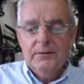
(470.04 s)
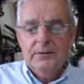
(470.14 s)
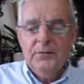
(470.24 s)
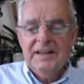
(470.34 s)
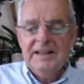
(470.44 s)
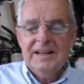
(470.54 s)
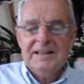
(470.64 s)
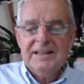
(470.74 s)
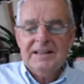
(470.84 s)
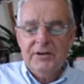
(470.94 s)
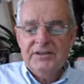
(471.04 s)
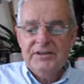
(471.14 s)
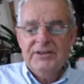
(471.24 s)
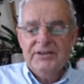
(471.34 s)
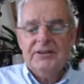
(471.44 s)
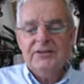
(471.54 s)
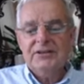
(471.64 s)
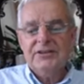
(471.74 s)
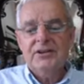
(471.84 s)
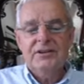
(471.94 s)
when it gets to the bottom and it starts
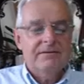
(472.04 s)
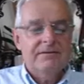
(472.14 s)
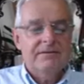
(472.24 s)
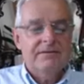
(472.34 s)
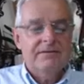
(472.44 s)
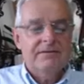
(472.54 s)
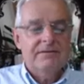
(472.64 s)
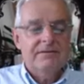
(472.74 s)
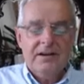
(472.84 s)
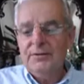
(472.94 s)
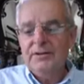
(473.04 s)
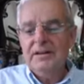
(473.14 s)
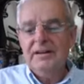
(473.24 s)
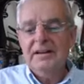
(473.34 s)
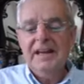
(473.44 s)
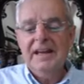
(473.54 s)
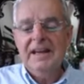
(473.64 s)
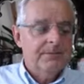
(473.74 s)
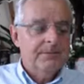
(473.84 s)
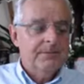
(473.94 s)
turning around, I think I can put a
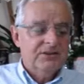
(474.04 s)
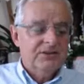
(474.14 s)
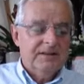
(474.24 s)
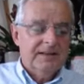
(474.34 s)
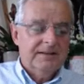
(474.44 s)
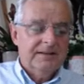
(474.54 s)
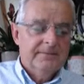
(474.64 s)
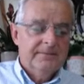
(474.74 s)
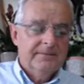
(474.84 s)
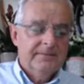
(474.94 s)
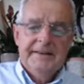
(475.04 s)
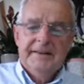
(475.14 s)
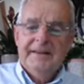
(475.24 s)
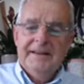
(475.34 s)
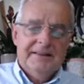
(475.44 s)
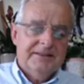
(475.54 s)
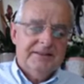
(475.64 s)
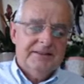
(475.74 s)
heavier position in and